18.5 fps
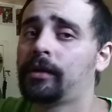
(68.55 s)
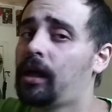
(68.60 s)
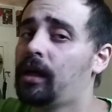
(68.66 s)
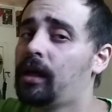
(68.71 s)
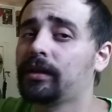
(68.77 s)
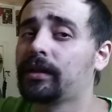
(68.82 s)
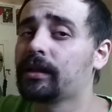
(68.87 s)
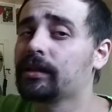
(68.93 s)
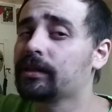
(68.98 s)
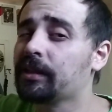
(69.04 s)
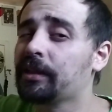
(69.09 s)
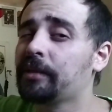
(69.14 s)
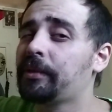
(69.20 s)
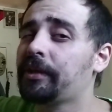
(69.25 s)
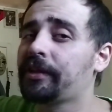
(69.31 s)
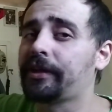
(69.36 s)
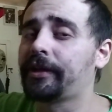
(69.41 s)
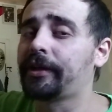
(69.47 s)
I don't think it's going
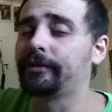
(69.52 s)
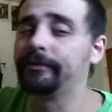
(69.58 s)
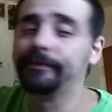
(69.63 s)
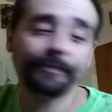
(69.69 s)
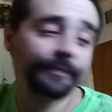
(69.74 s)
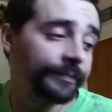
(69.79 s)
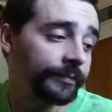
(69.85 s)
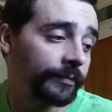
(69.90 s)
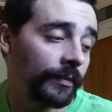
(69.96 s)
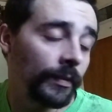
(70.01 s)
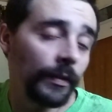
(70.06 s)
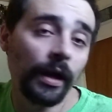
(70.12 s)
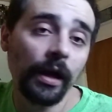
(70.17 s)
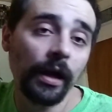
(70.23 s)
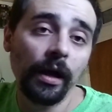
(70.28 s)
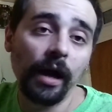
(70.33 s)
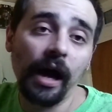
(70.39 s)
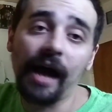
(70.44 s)
to be, though.
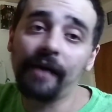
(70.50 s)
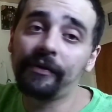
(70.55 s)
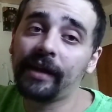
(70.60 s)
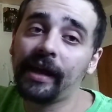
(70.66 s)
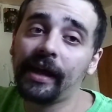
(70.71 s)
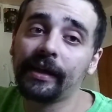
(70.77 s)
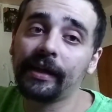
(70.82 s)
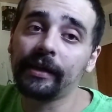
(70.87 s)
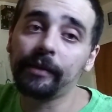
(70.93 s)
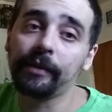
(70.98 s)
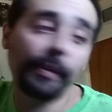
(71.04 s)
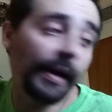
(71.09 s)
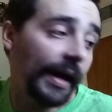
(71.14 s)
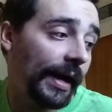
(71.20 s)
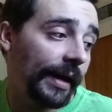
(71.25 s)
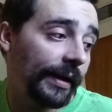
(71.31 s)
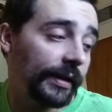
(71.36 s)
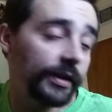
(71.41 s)
I haven't had any
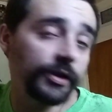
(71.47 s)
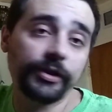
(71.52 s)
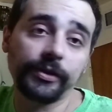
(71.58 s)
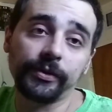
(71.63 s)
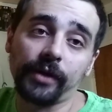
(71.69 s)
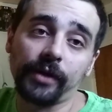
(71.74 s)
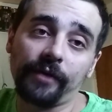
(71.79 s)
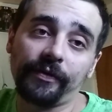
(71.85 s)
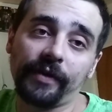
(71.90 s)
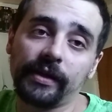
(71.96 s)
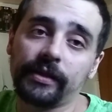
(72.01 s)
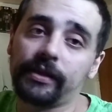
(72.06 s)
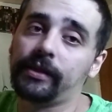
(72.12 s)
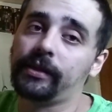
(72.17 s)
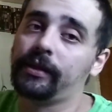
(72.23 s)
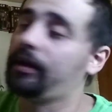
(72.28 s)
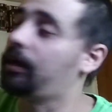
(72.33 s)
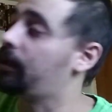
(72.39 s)
bad issues off
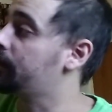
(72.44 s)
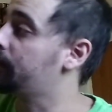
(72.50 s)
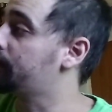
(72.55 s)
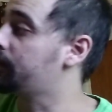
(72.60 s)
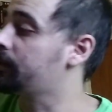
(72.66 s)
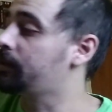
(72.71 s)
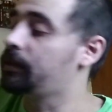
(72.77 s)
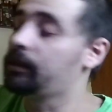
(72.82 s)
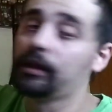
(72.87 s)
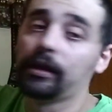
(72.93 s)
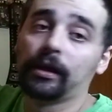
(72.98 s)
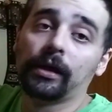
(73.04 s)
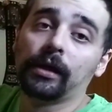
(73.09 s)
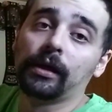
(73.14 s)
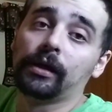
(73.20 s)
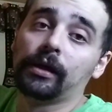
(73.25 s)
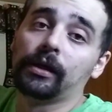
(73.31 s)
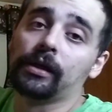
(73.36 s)
Etsy, honestly.
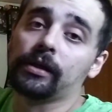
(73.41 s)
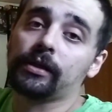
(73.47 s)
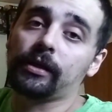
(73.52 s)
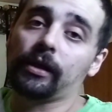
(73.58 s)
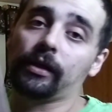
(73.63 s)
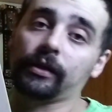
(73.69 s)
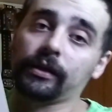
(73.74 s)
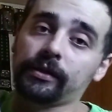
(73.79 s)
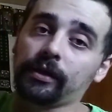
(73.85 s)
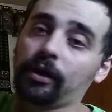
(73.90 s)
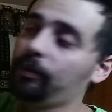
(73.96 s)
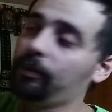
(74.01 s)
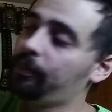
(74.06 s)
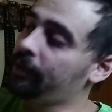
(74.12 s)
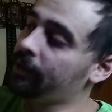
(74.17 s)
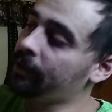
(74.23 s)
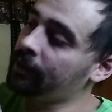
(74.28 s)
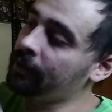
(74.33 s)
So, let's
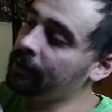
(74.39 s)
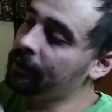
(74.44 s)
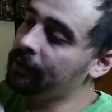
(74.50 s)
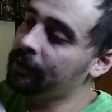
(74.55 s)
open.